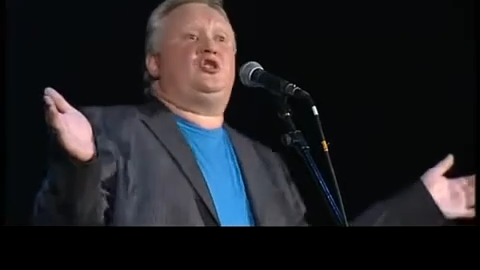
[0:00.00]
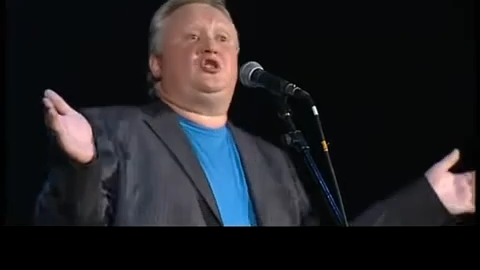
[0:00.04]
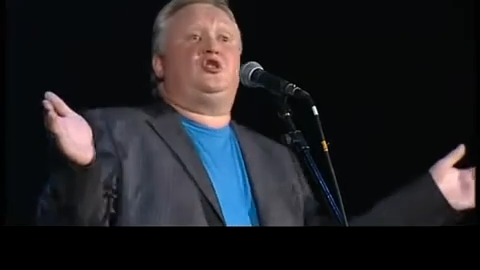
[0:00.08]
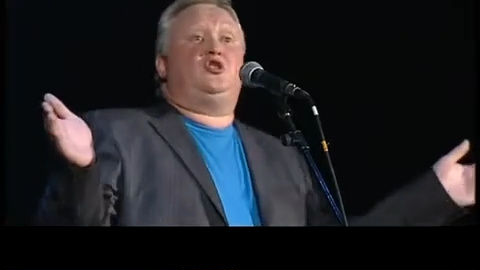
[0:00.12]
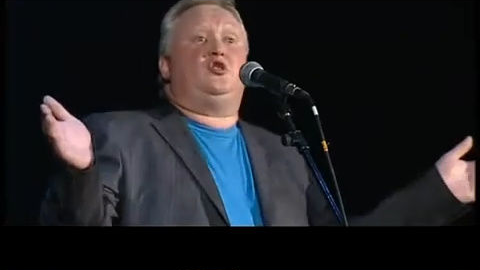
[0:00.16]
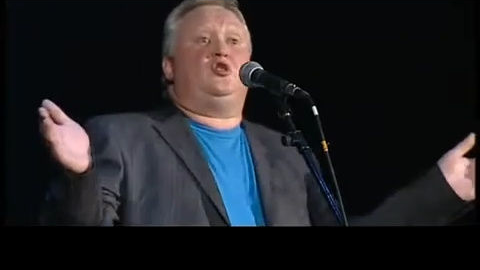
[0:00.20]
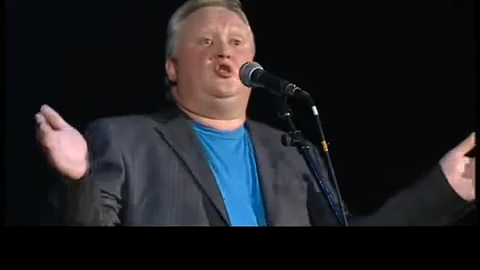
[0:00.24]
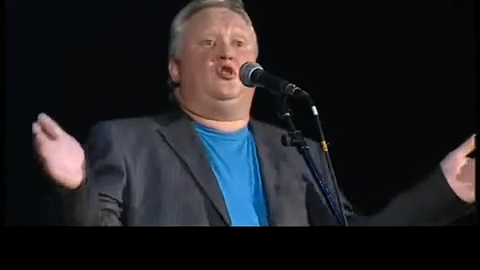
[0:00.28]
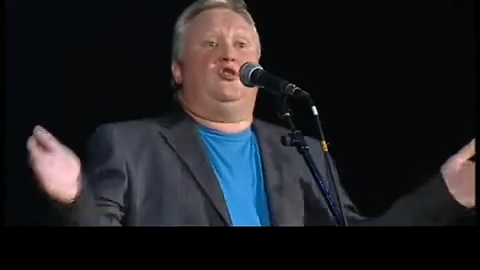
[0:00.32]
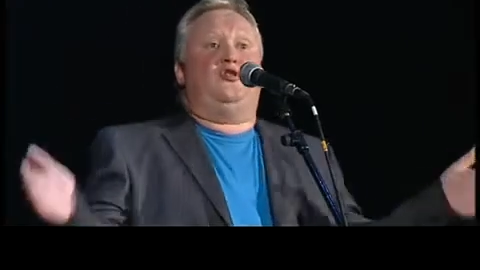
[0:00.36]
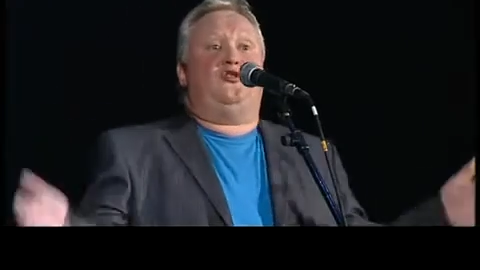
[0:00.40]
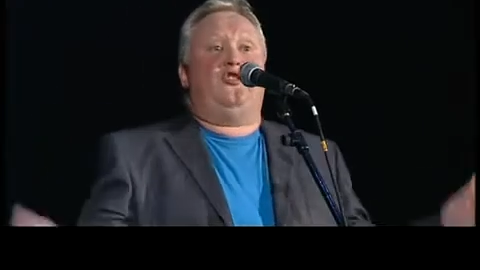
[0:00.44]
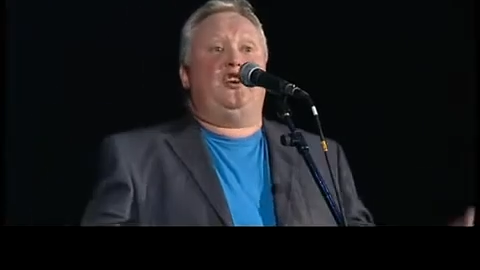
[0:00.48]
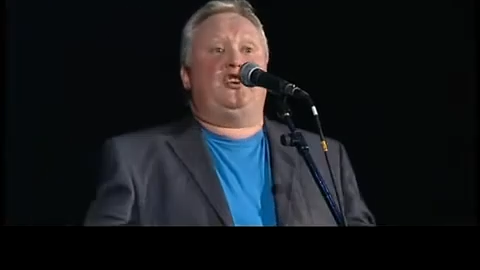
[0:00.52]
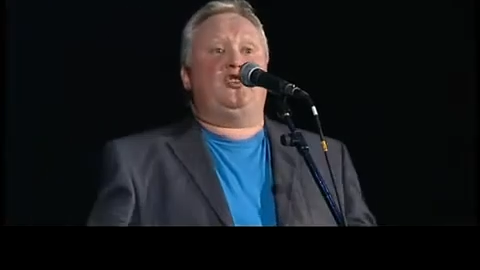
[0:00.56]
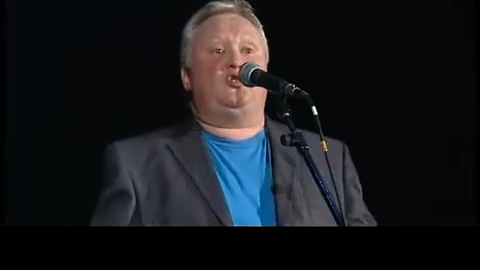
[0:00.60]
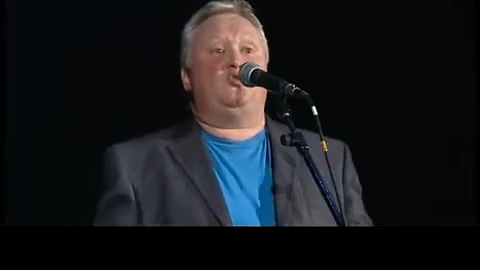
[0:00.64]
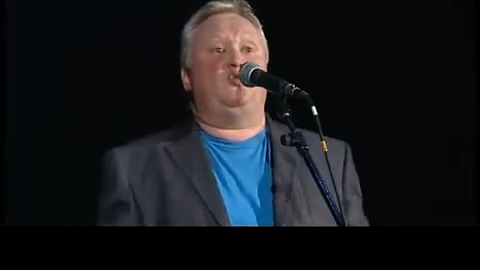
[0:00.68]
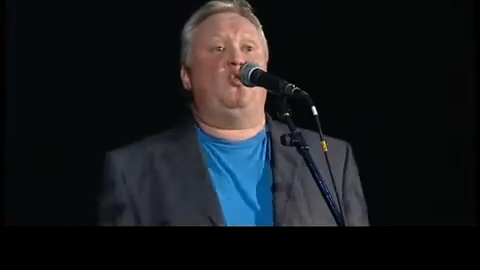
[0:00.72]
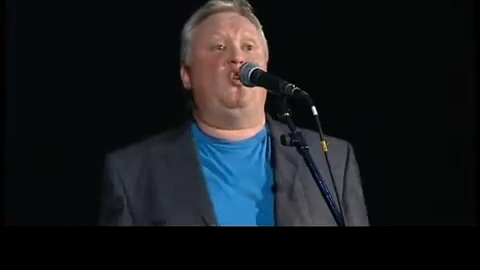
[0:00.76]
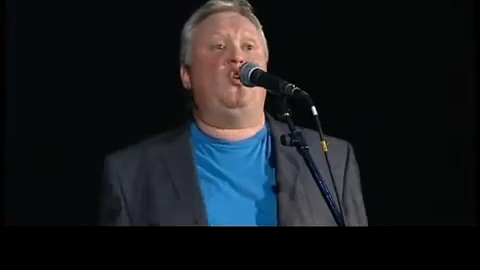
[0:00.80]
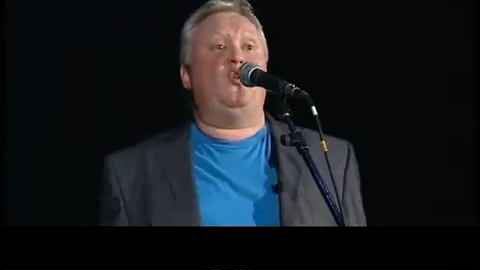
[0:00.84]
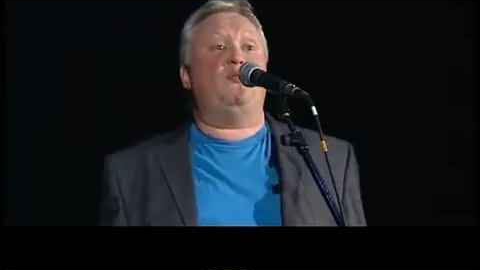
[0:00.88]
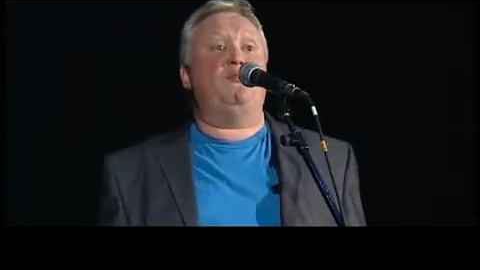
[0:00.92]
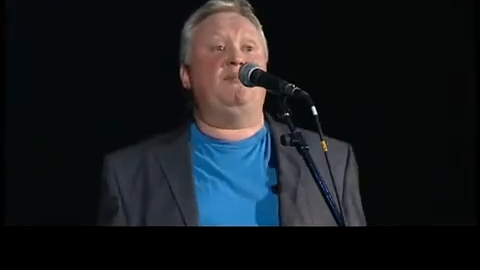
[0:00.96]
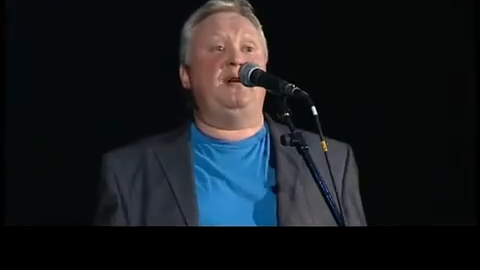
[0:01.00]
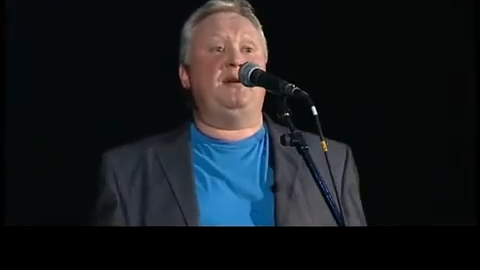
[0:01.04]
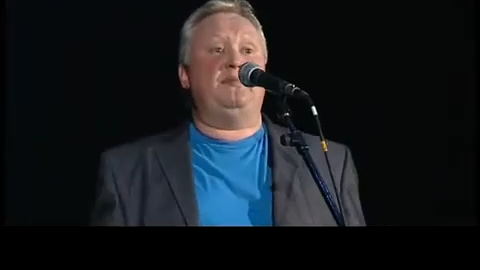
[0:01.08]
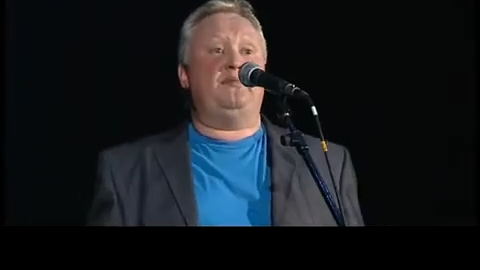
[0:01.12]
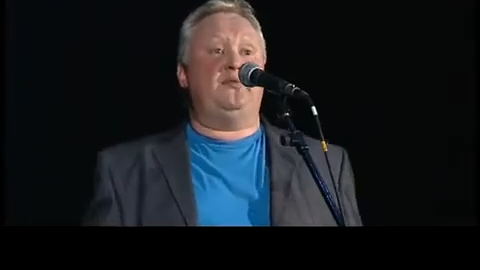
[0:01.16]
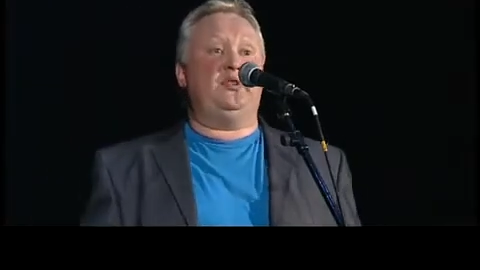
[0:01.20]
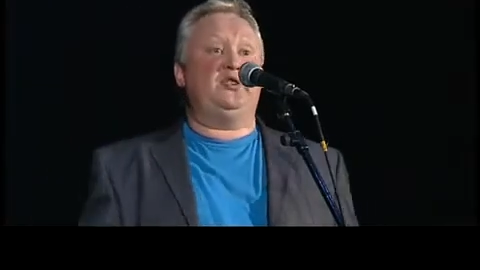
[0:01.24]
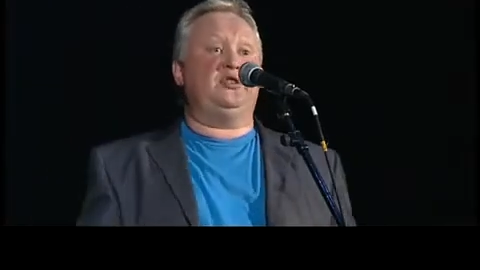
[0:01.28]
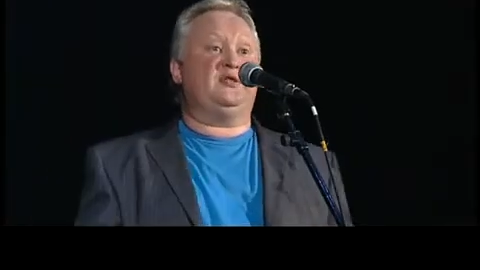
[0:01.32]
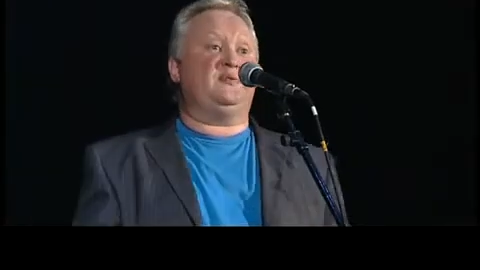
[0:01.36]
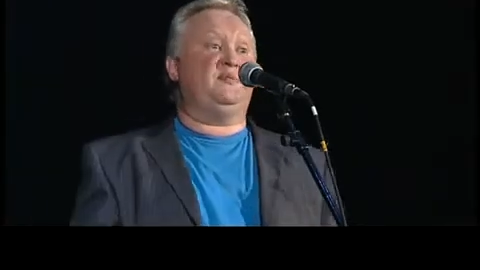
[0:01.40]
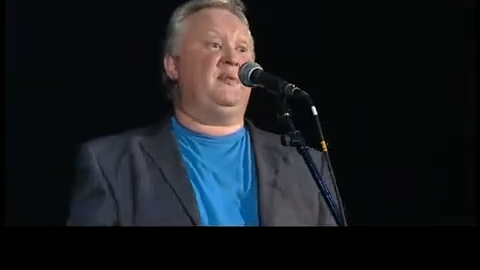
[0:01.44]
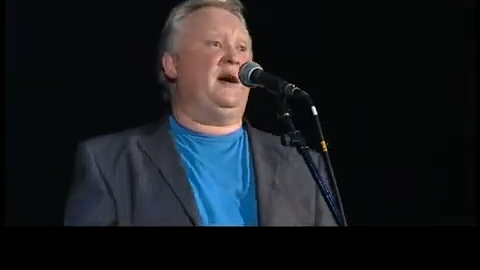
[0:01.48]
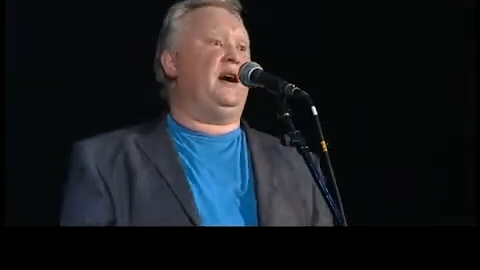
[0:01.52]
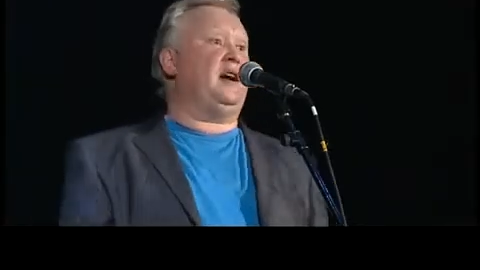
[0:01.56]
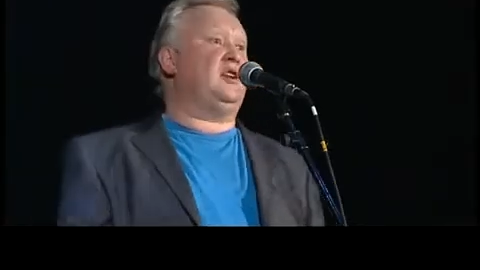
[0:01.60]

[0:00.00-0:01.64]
this is going to fetch warm memories